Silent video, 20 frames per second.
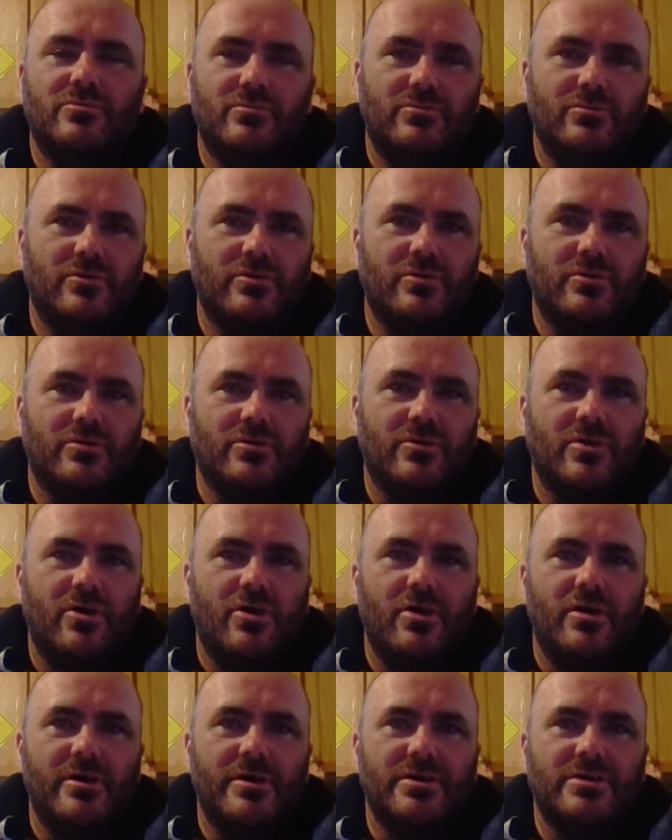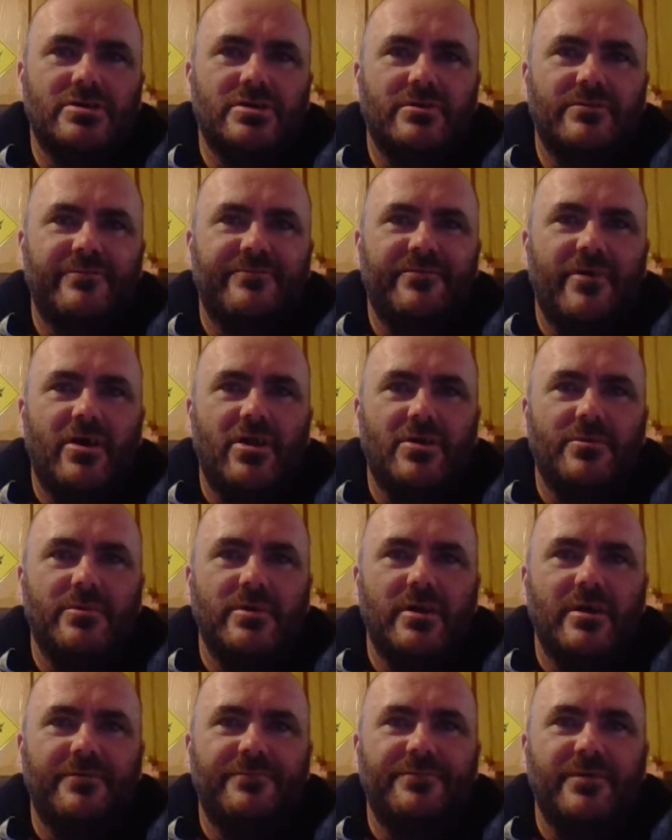you can guys can follow
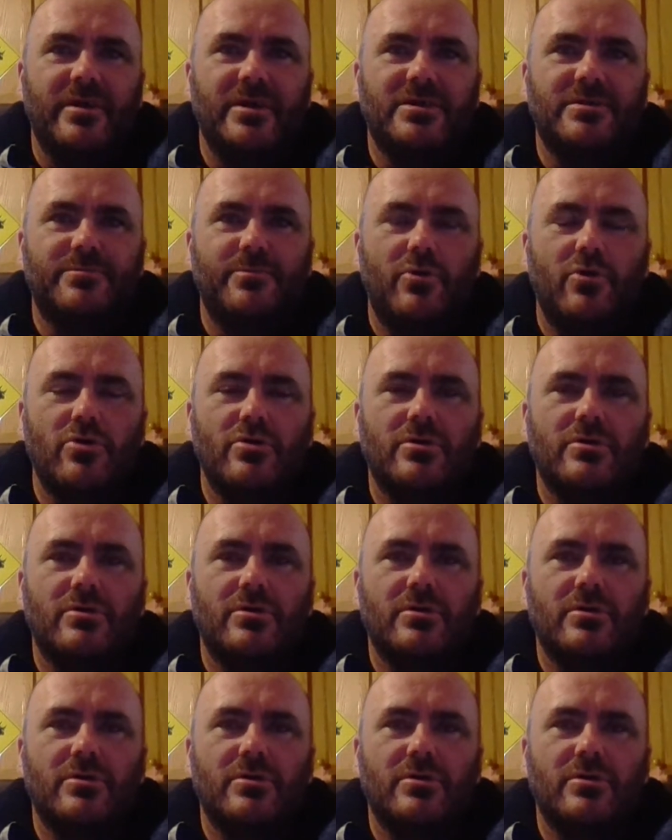me on Facebook.